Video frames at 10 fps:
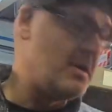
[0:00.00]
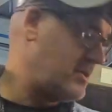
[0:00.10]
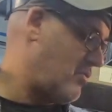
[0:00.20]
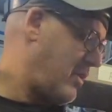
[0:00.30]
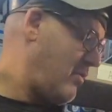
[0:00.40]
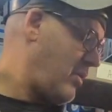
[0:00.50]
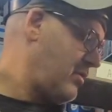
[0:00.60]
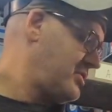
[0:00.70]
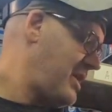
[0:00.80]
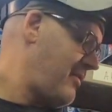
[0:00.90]
So where
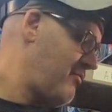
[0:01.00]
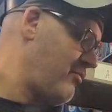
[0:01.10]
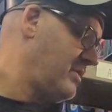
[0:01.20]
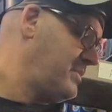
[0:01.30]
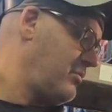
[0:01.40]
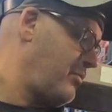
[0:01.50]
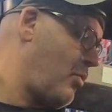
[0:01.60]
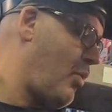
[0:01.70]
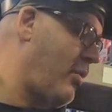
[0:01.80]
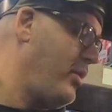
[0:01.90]

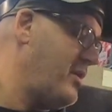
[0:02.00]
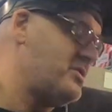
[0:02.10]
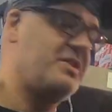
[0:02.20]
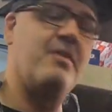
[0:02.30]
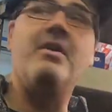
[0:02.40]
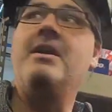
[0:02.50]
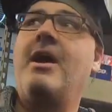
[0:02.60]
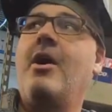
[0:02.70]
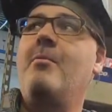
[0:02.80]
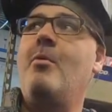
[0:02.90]
we are set right now,
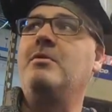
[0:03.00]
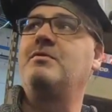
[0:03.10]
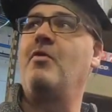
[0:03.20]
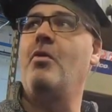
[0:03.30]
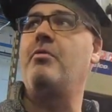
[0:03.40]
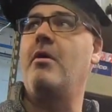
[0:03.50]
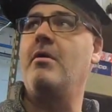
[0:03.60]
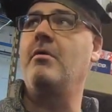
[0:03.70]
I'm almost full throttle.